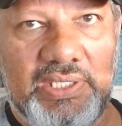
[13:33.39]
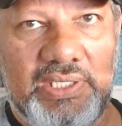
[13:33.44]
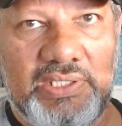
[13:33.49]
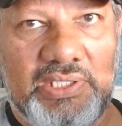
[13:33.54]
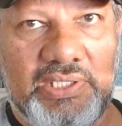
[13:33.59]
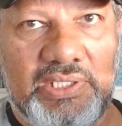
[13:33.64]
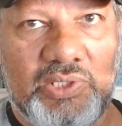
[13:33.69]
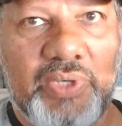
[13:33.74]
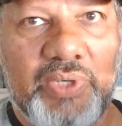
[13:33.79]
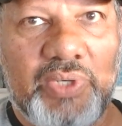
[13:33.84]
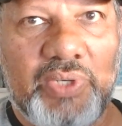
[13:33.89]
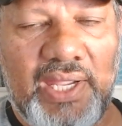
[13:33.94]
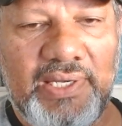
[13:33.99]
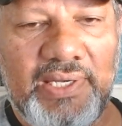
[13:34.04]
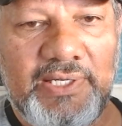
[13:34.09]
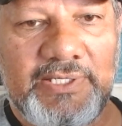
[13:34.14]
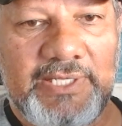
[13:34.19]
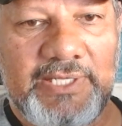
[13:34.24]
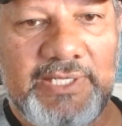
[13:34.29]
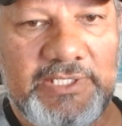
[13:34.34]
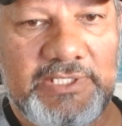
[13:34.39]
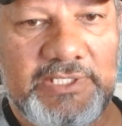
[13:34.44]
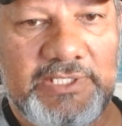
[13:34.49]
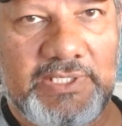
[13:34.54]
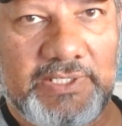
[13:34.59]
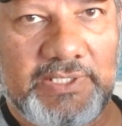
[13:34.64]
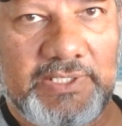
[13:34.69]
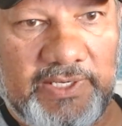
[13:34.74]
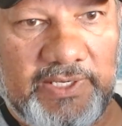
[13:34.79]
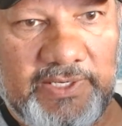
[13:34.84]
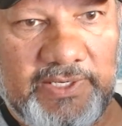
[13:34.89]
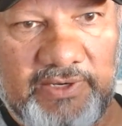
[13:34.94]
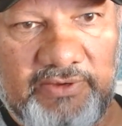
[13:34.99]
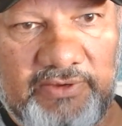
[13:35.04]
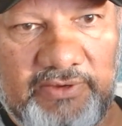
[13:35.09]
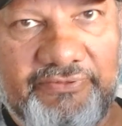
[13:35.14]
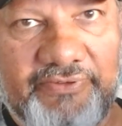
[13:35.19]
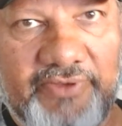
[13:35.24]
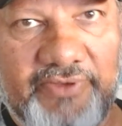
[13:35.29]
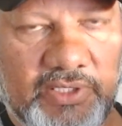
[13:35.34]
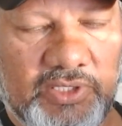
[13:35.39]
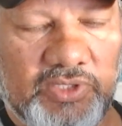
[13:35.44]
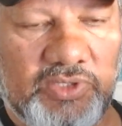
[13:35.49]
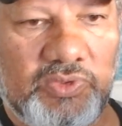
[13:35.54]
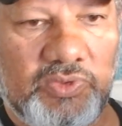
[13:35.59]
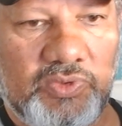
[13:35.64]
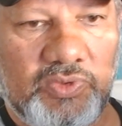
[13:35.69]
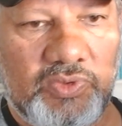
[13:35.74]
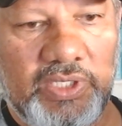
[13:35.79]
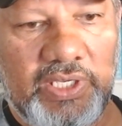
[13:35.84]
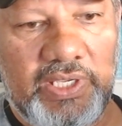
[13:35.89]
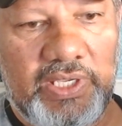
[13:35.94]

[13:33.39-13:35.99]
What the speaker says: the Quran does refer to